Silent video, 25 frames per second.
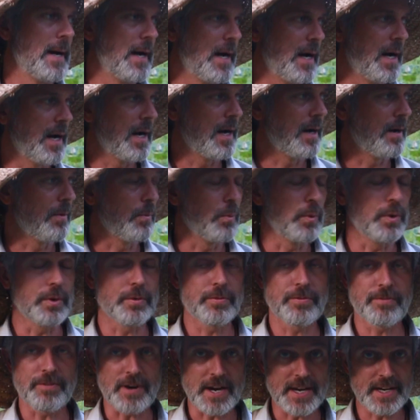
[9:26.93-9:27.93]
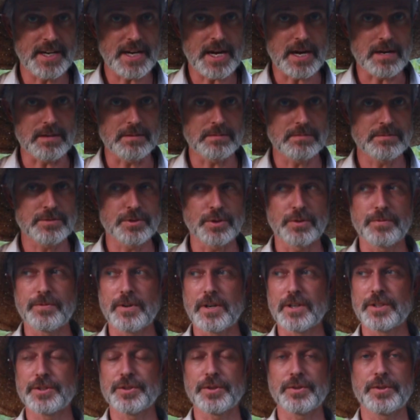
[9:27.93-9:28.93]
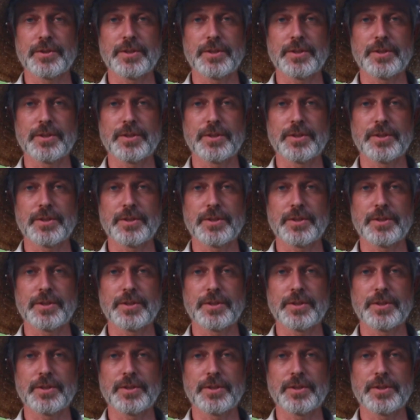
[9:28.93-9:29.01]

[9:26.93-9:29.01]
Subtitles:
We'll find out. So far so